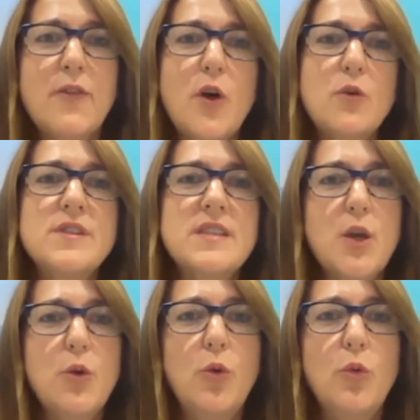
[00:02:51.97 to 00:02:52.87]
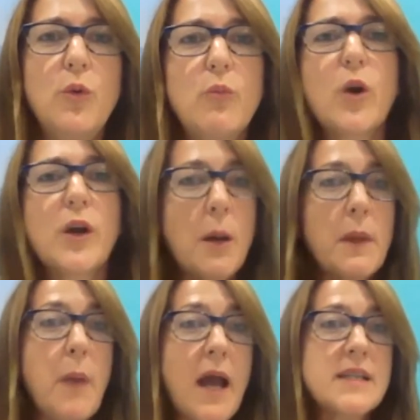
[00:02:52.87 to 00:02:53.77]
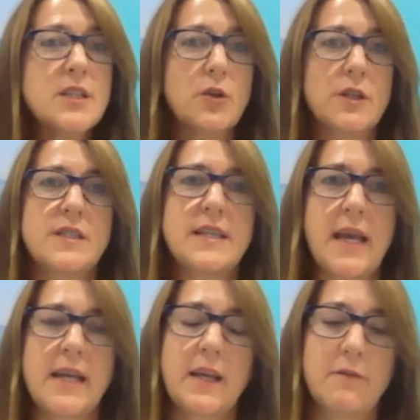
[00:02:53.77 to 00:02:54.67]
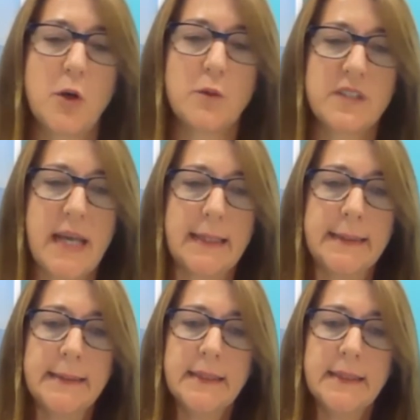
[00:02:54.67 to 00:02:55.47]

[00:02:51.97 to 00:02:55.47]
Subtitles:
those who were coming back to cruising getting involved again.